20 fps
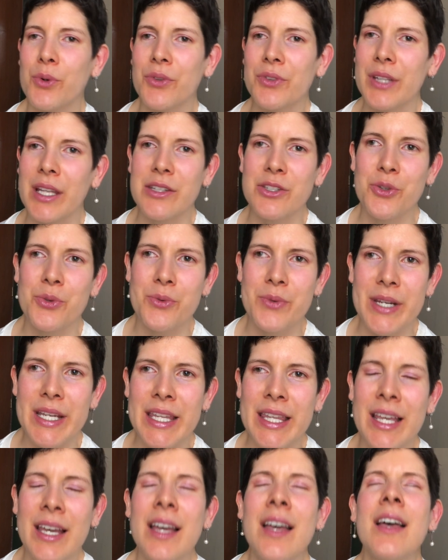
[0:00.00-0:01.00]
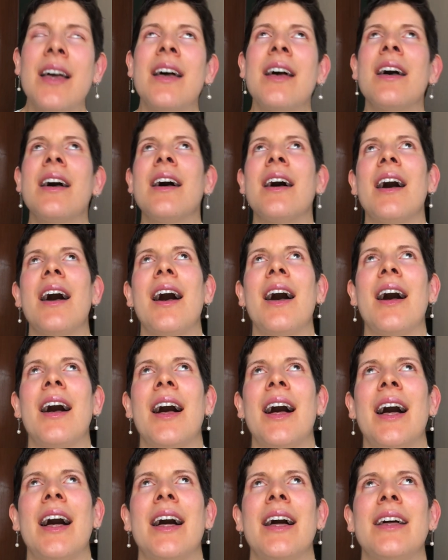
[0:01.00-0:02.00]
that you read?
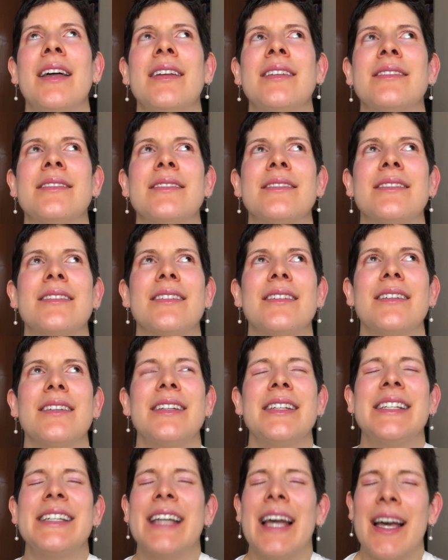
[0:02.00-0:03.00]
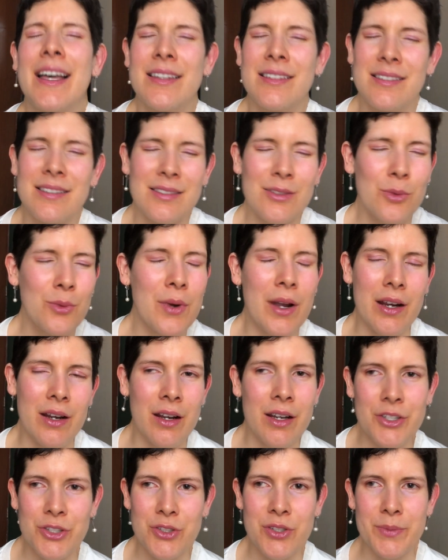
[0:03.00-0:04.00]
And yes,
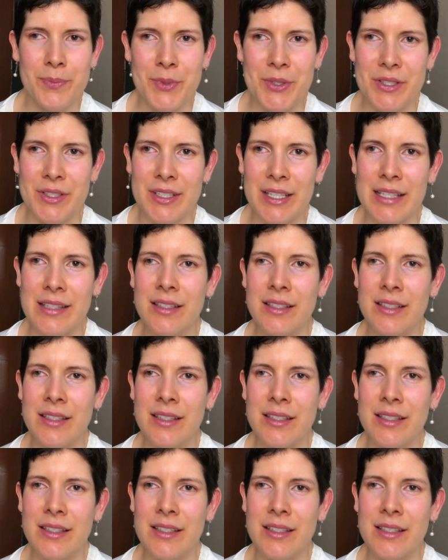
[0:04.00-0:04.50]
100%.